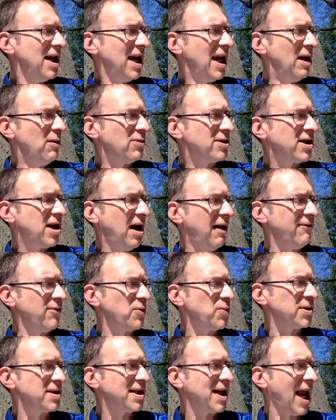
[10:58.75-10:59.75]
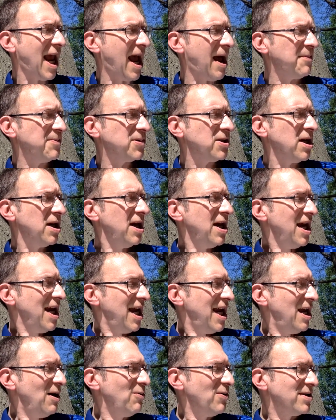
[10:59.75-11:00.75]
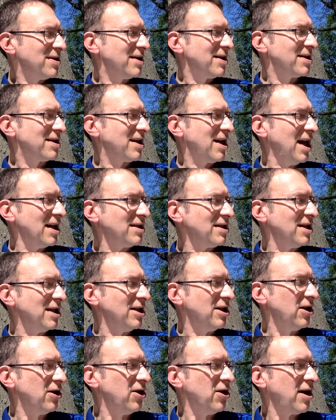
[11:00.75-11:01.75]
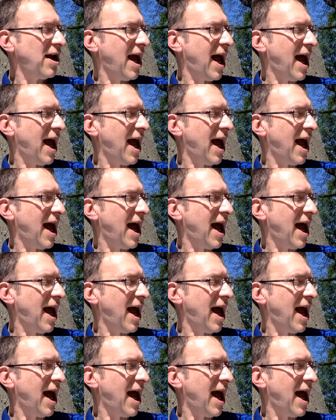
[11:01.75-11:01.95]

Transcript: He was covered with scabs. He was disgusting to look